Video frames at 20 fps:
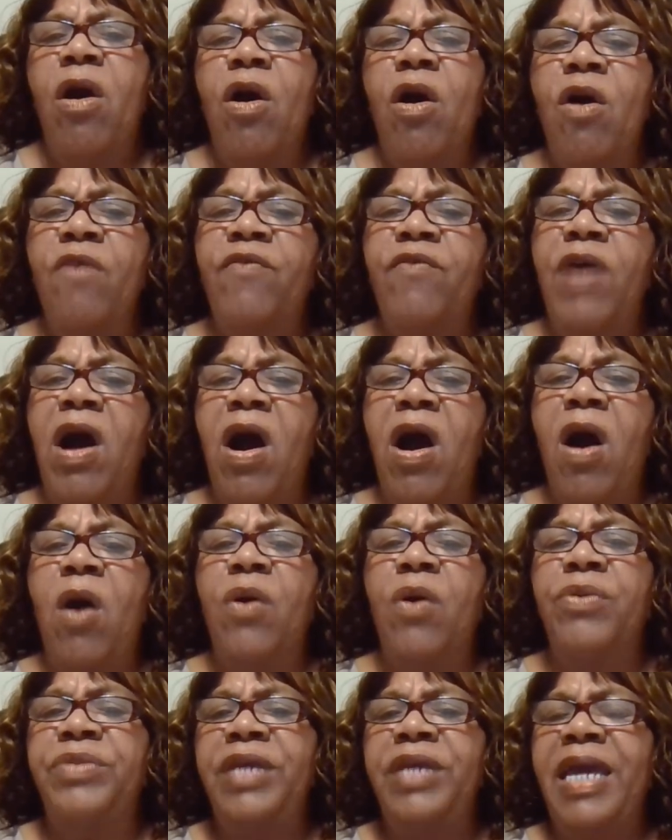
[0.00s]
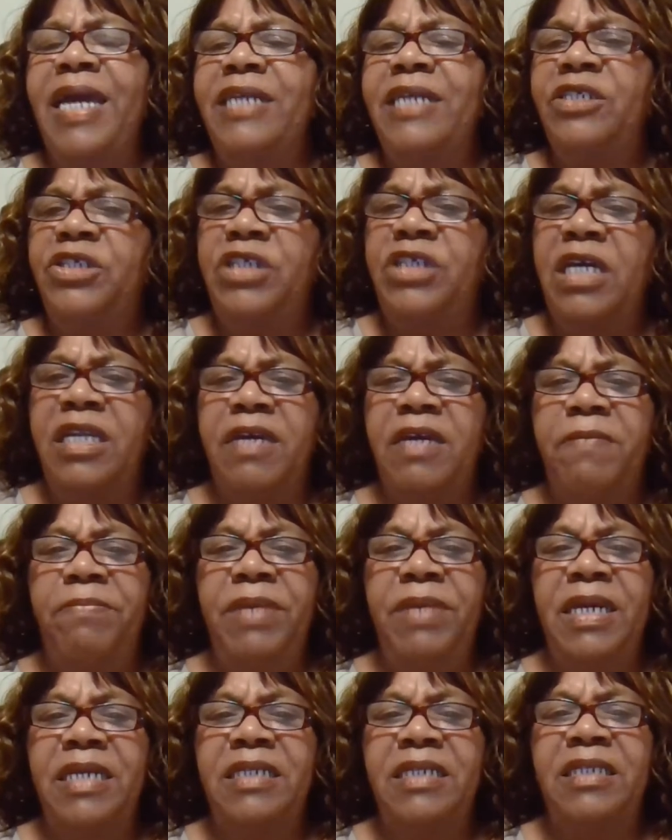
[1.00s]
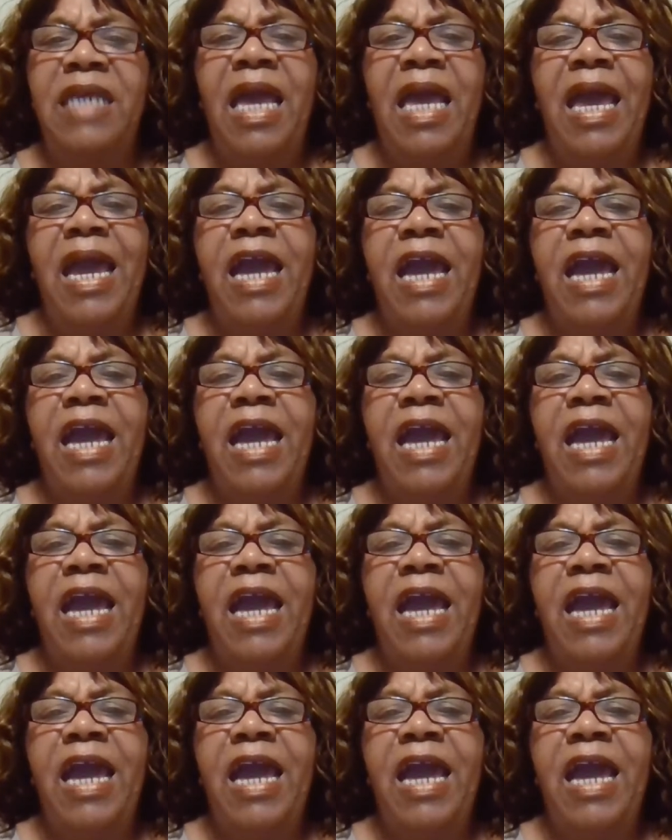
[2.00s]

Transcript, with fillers: over all the angelic beings,